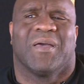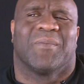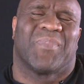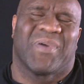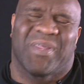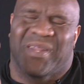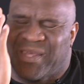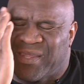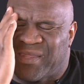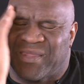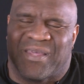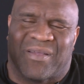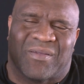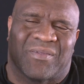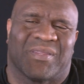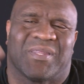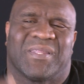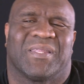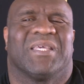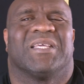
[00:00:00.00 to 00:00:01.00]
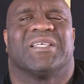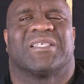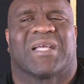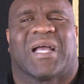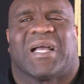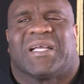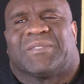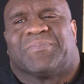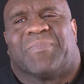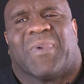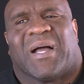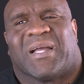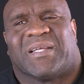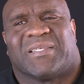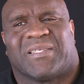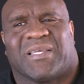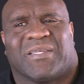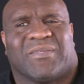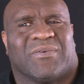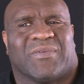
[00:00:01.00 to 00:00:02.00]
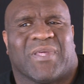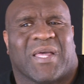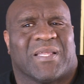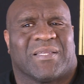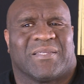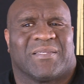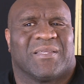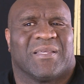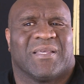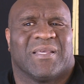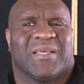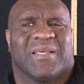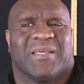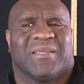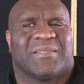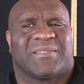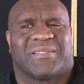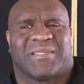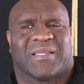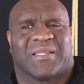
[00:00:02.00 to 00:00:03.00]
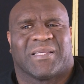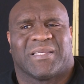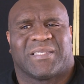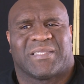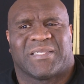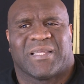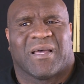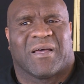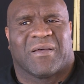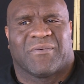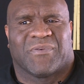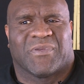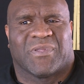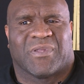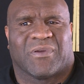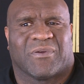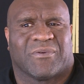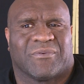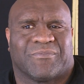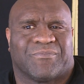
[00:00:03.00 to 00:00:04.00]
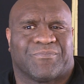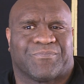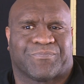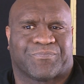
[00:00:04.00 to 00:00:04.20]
But in these guys' minds, they do that silly stuff, you know.